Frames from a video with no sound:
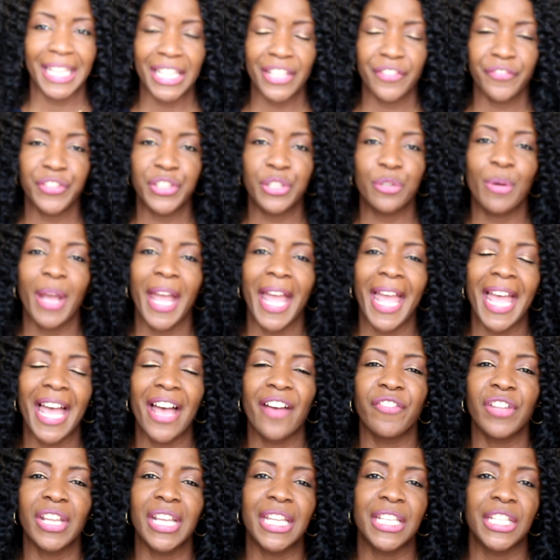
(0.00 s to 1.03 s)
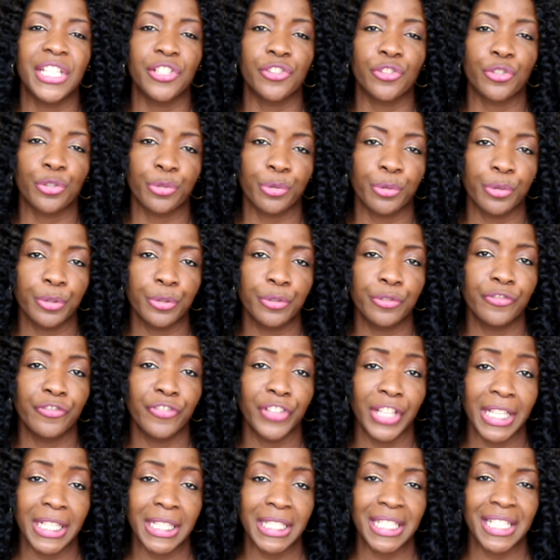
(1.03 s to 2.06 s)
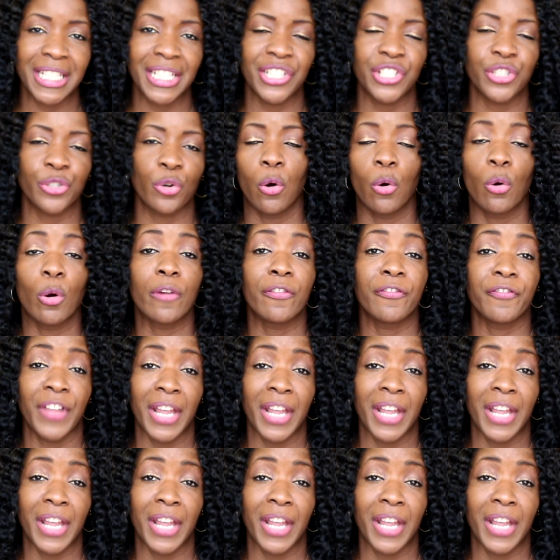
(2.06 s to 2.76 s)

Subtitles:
If you have any true vintage or